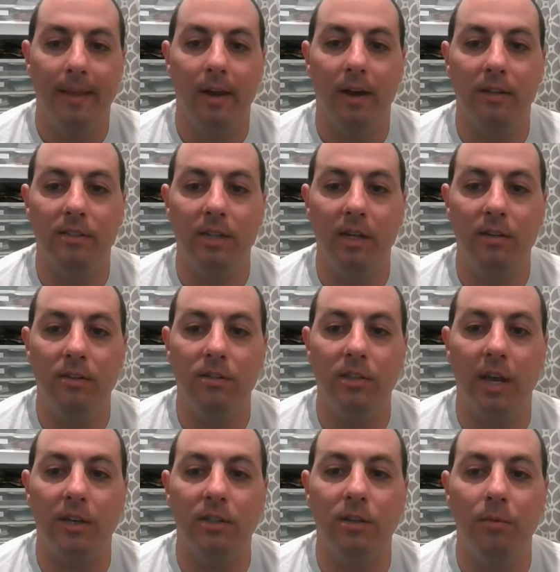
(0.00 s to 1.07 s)
a center
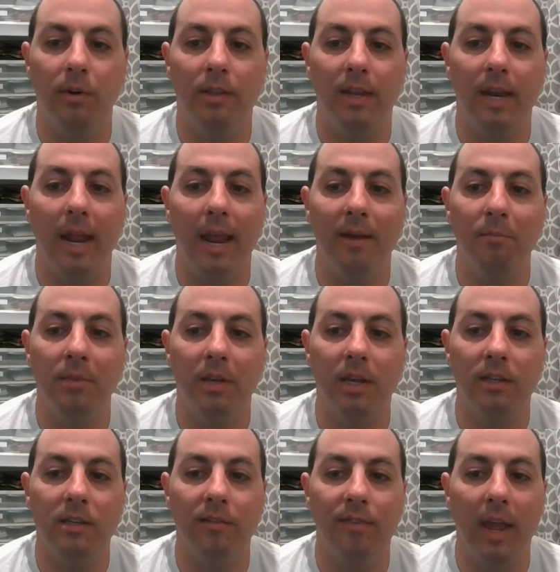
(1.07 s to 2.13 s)
section with an
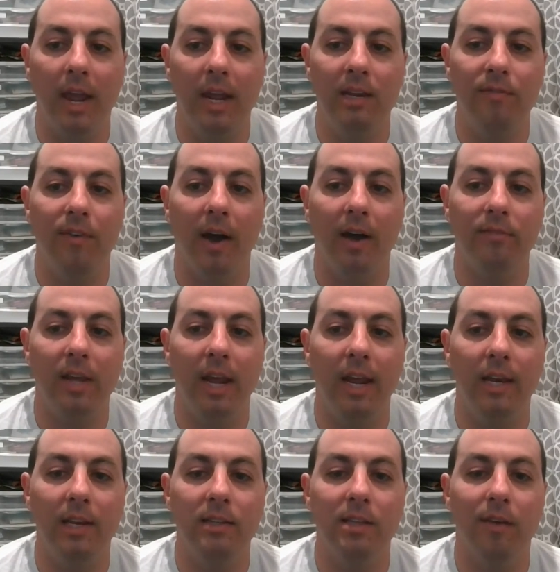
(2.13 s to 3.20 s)
ambient of 85 to
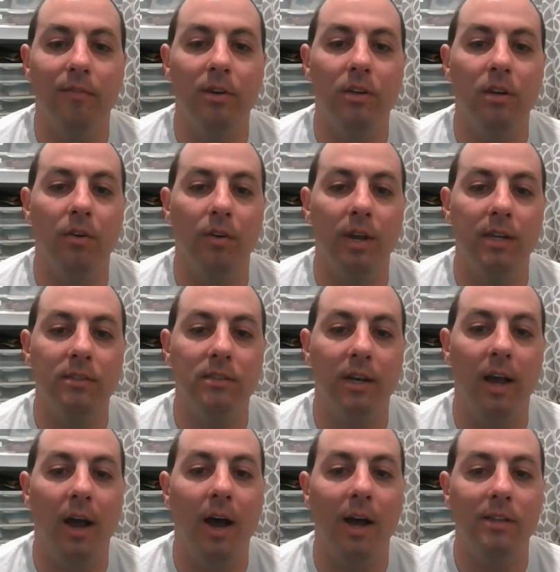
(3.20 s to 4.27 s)
87 degrees, and
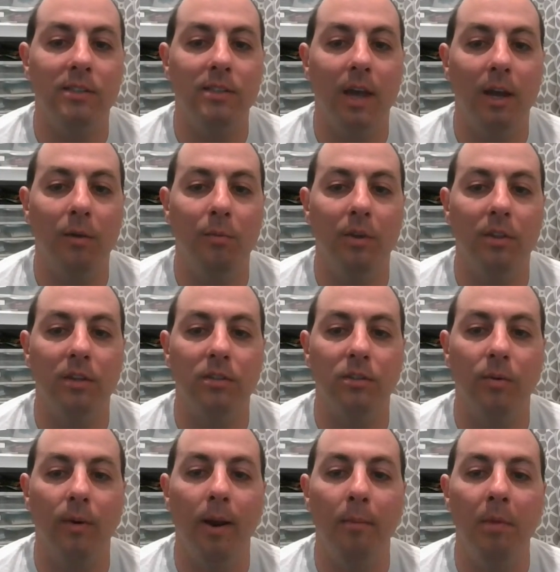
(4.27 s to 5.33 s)
a hot side with a
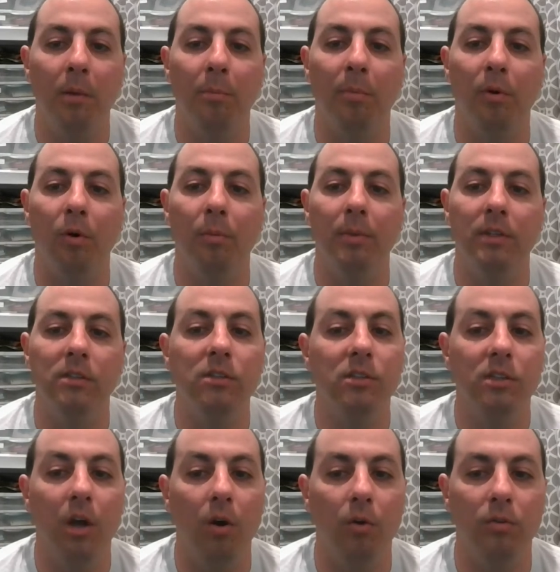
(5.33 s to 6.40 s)
ceramic bulb and
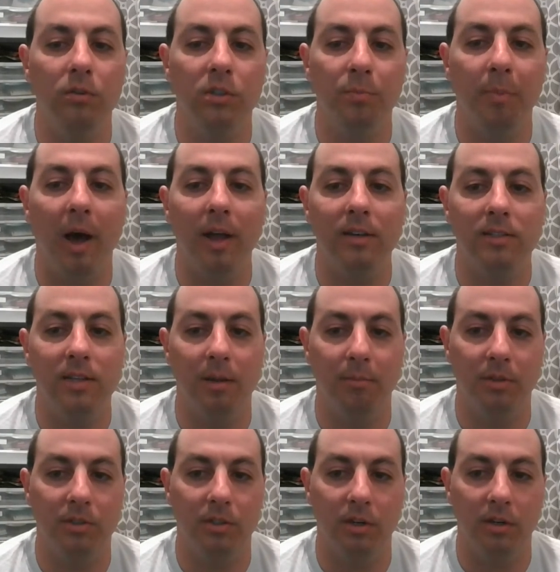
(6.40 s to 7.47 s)
stone spot
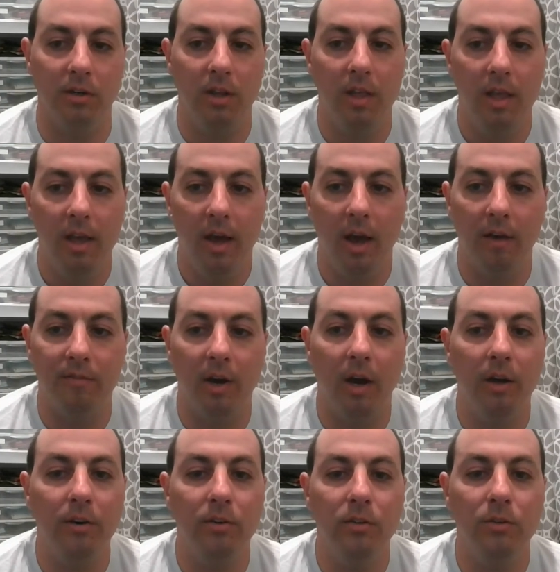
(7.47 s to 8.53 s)
temperature of
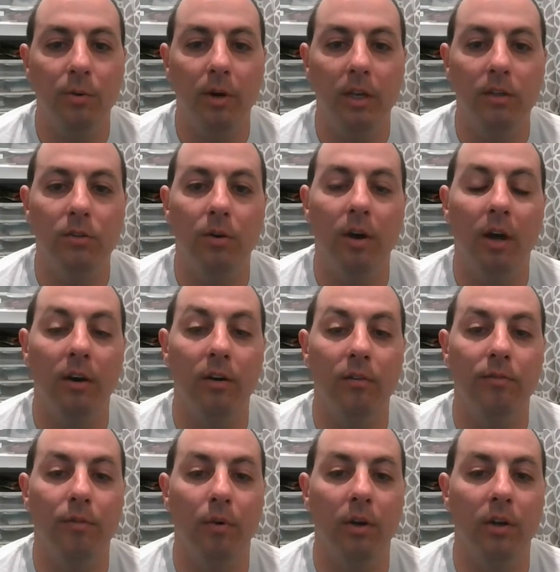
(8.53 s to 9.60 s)
120 to
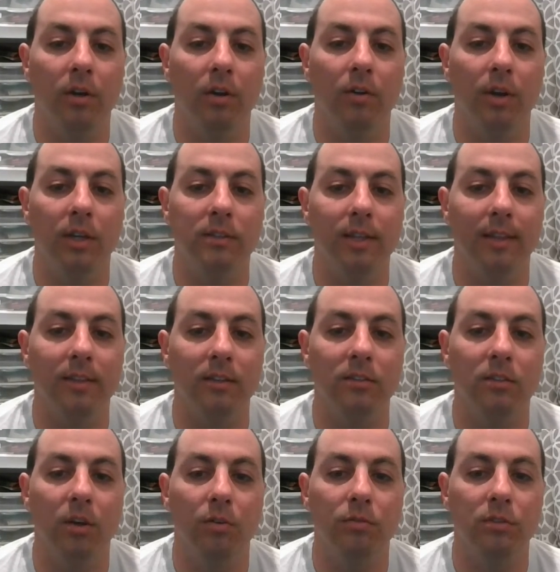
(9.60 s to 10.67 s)
140 degrees at the
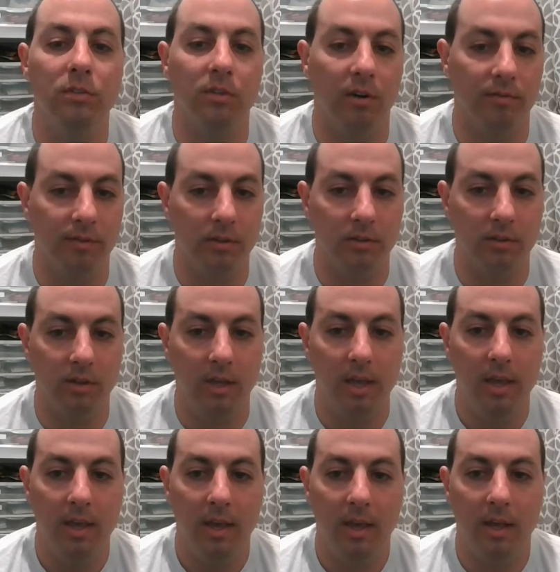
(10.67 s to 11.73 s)
stone's surface.
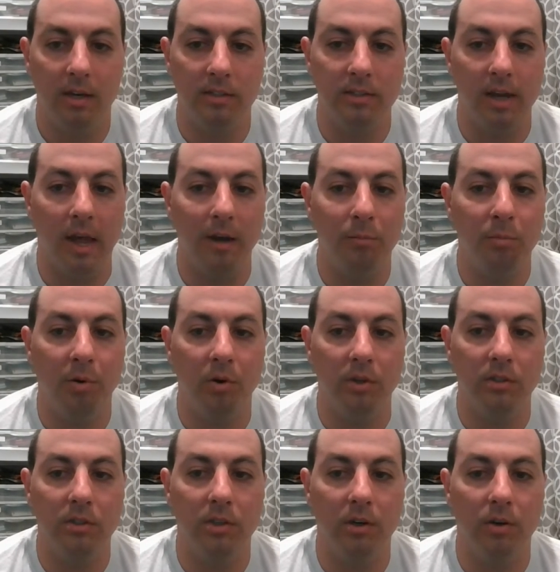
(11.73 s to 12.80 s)
It is not
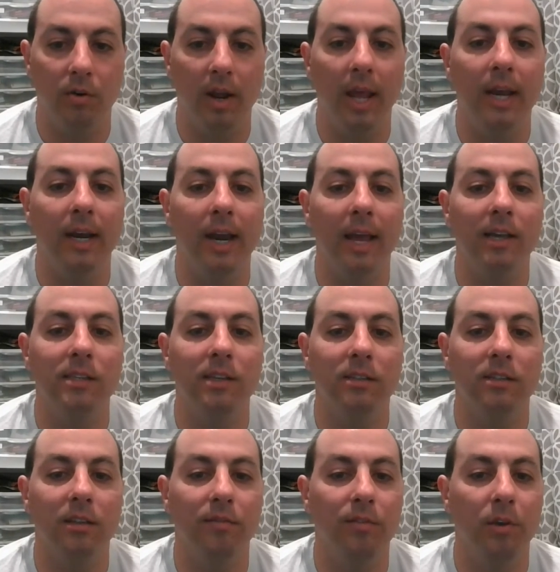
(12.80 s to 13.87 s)
important to create an
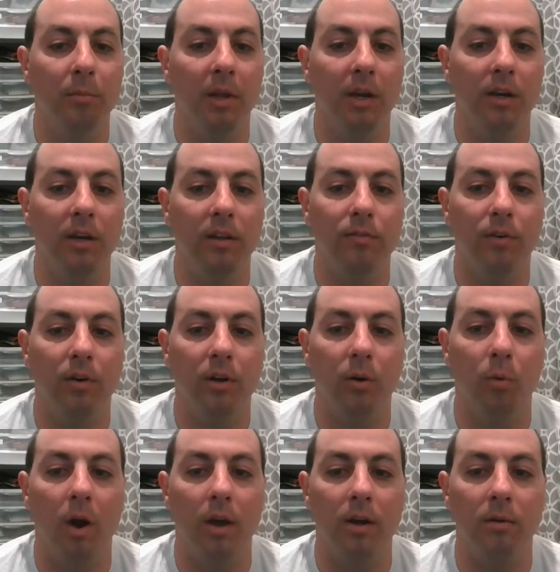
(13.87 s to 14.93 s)
excess of humidity for your
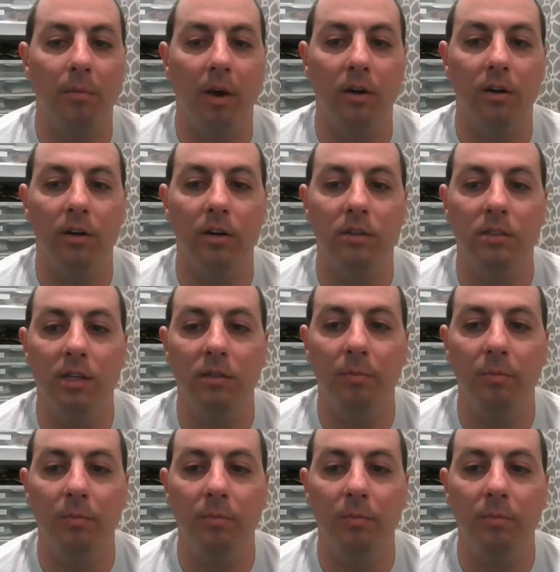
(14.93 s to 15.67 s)
water monitor, as they